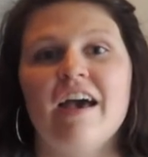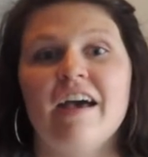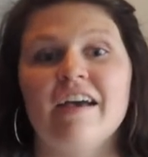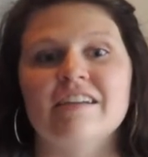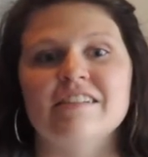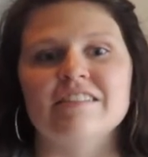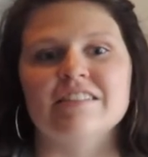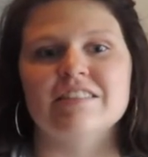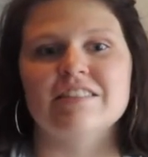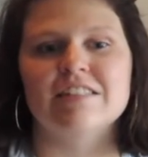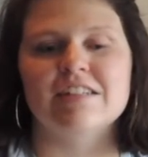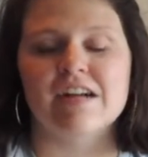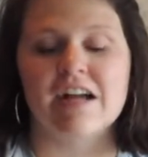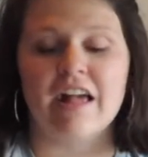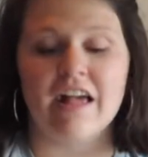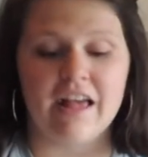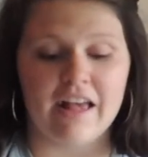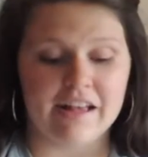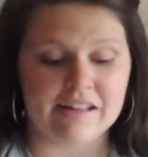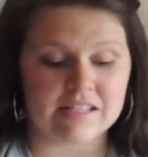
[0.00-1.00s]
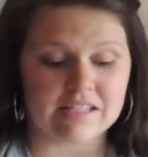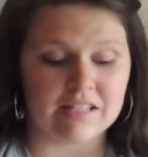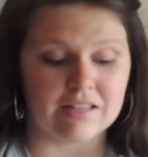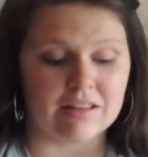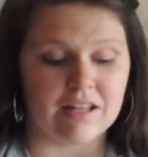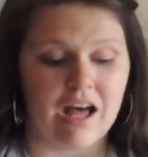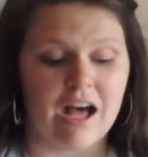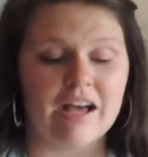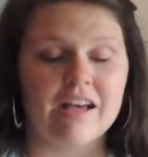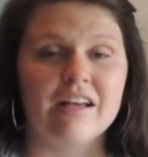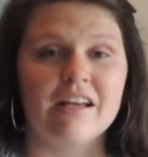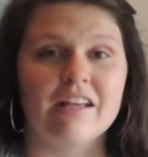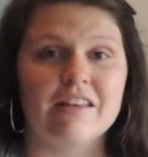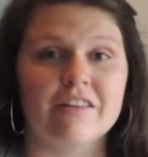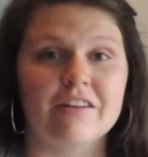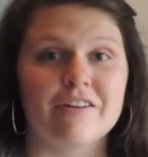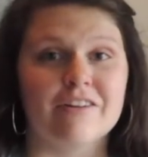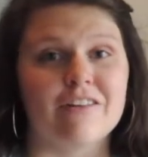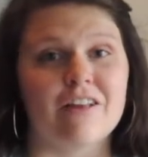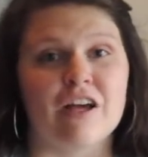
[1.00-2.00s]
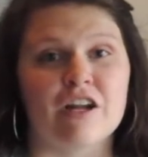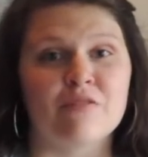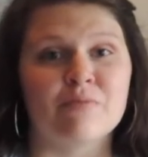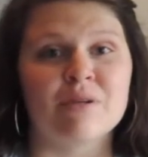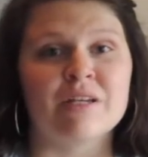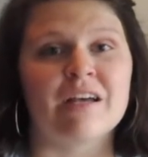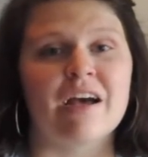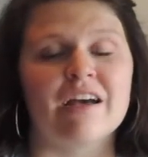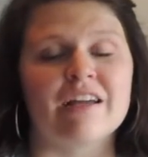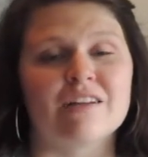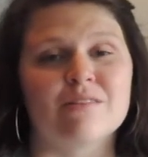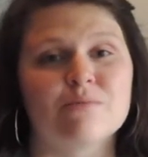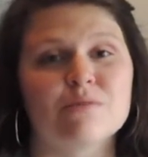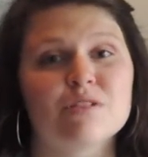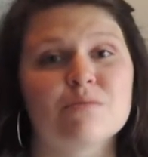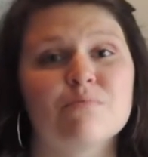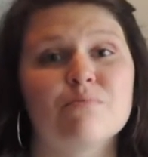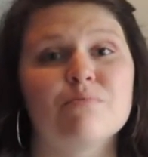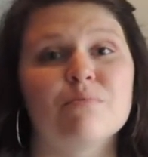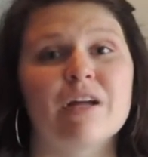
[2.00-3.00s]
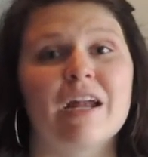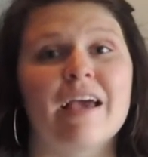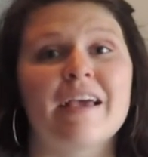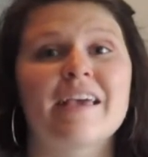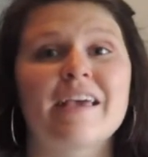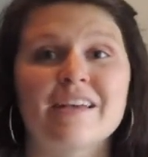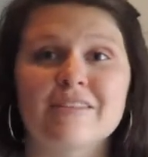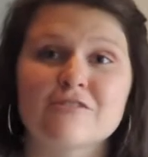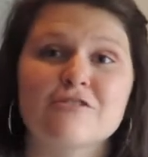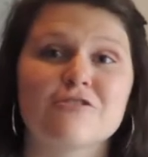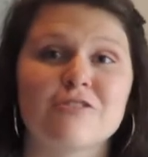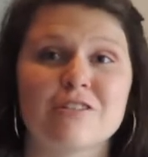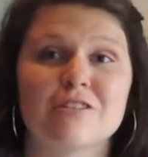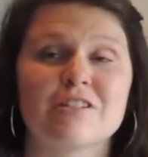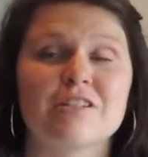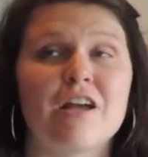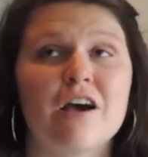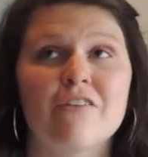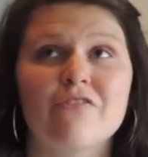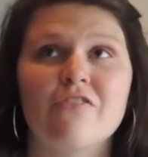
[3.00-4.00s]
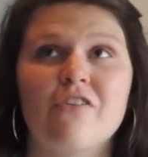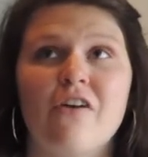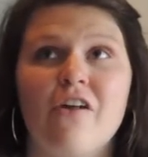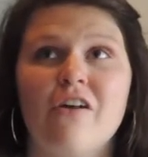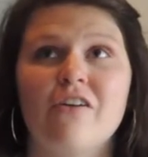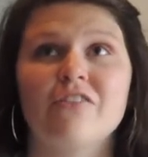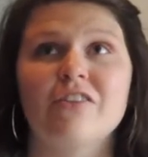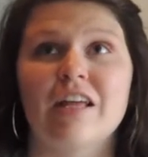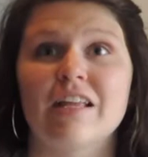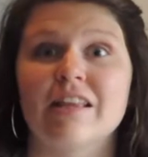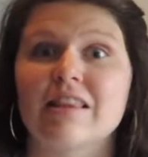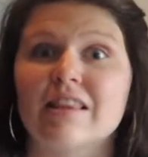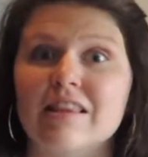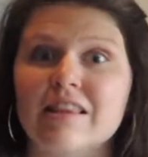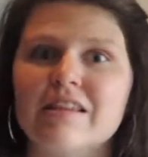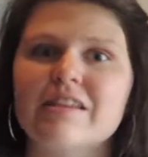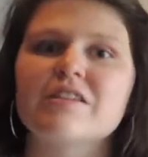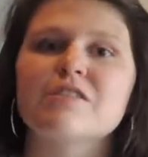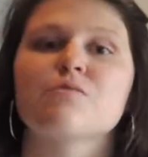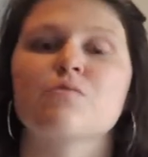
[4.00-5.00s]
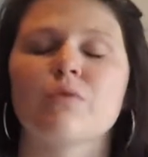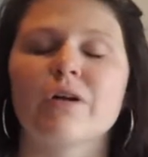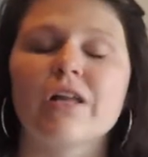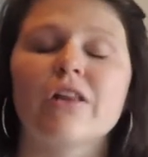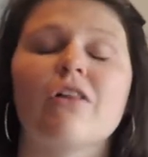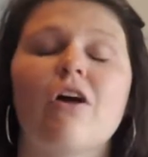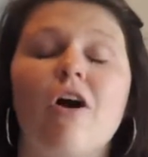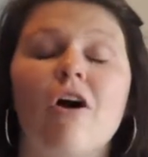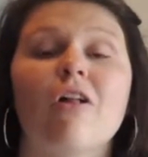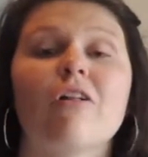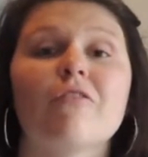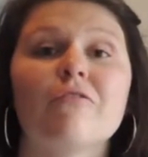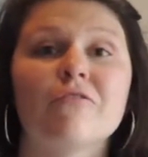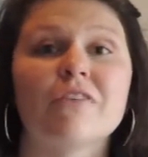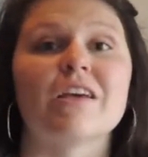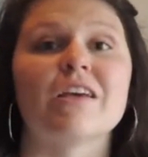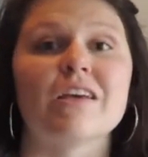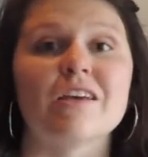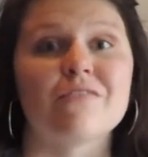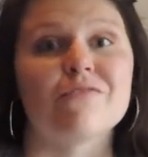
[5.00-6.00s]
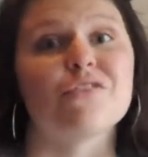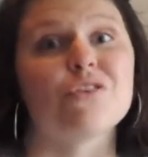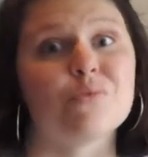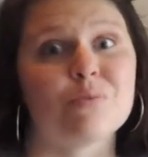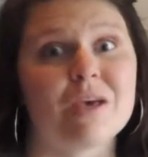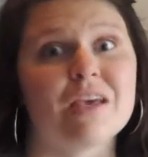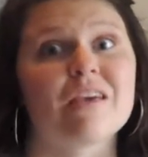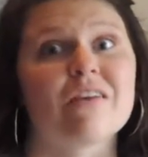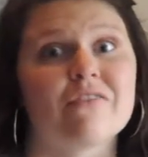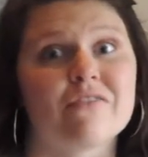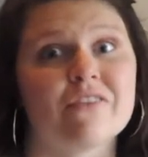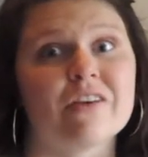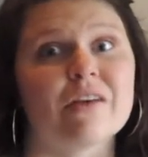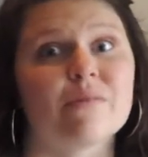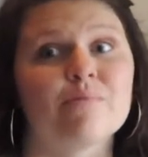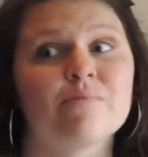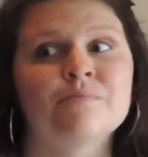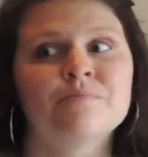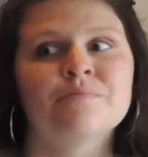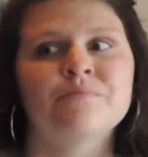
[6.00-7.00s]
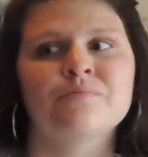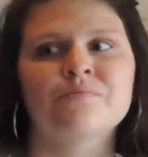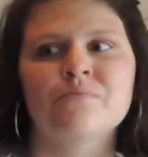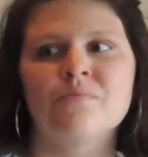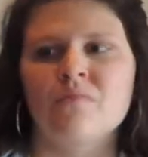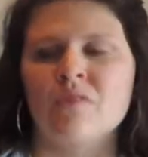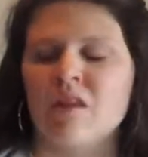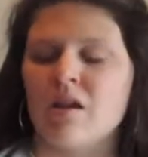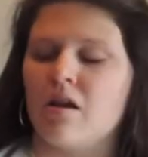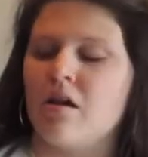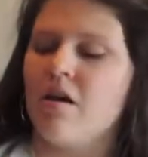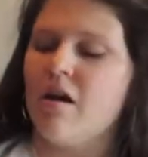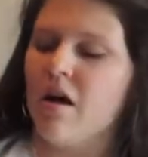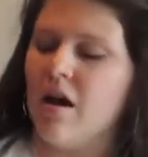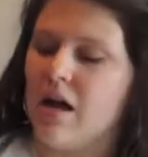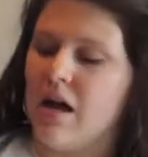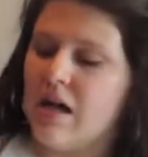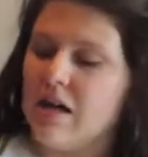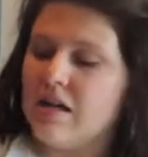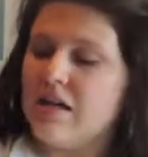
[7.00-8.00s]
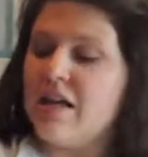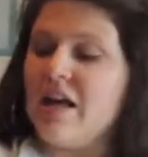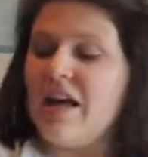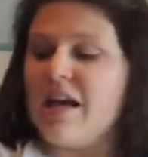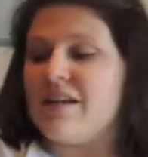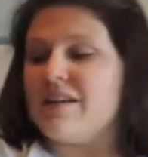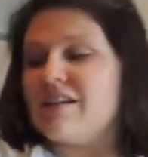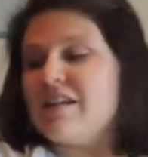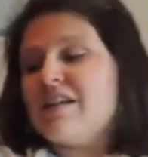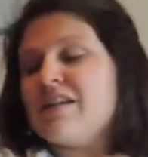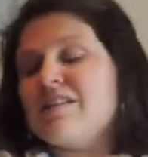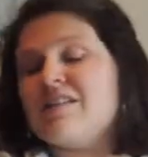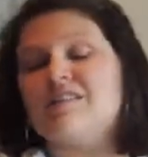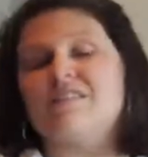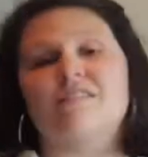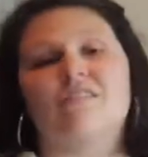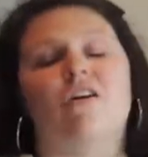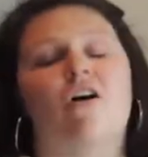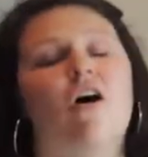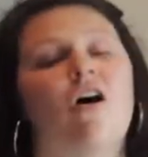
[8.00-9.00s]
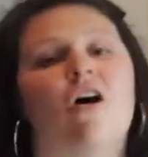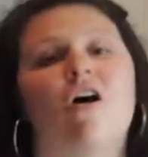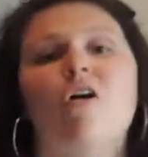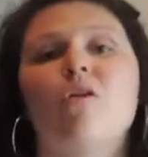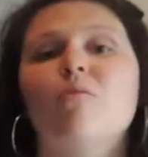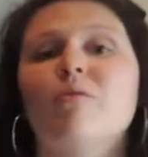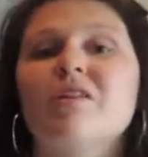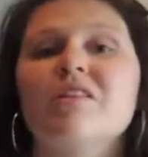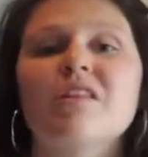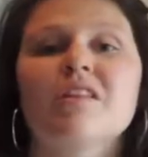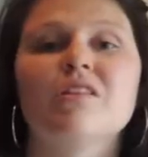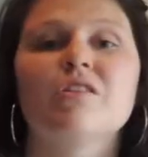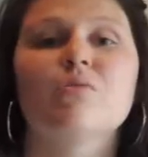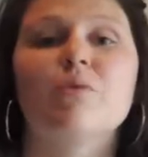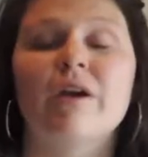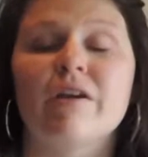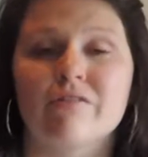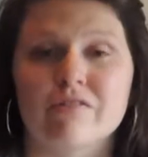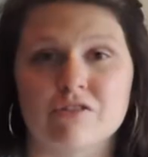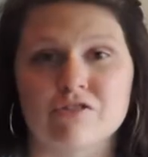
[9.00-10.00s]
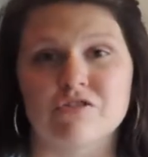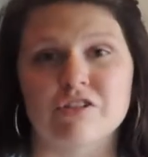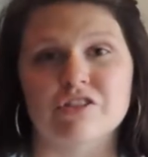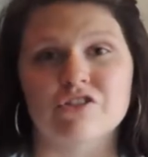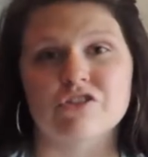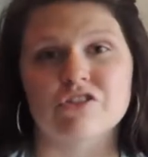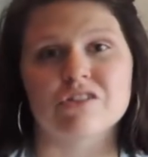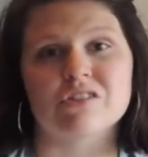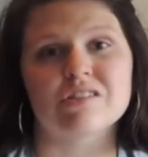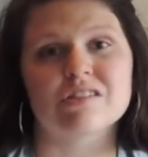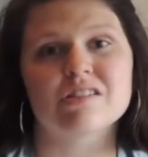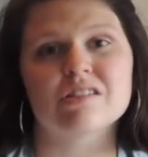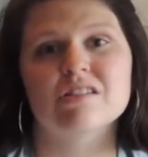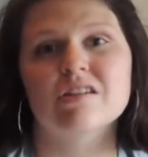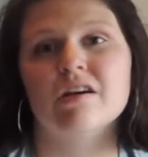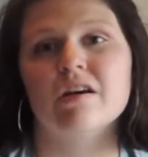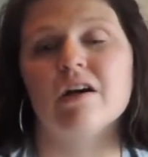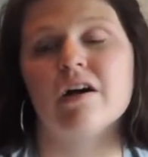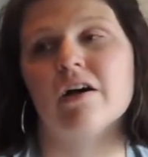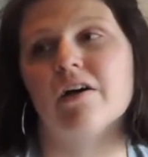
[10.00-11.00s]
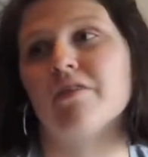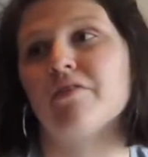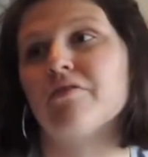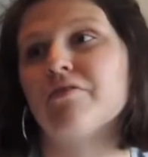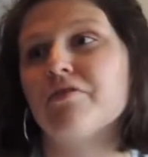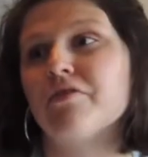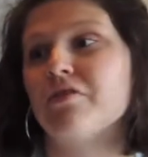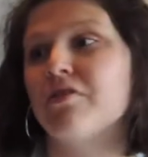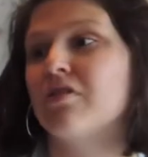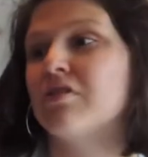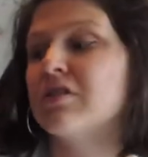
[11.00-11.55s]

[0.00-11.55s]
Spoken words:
and it's a lot, and there are a lot of big items, but I can't stress enough that this will all fit if you make it fit. And it's all within the weight restrictions of